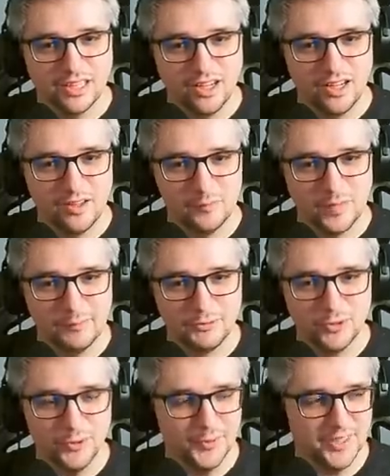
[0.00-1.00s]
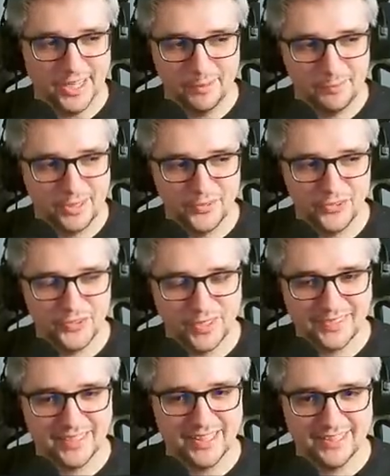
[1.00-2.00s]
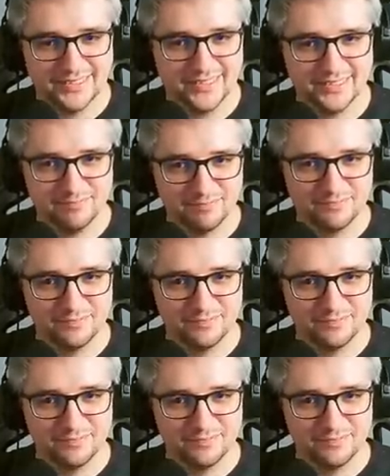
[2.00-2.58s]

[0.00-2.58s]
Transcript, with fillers: Um, absolute nightmare, sucked at it.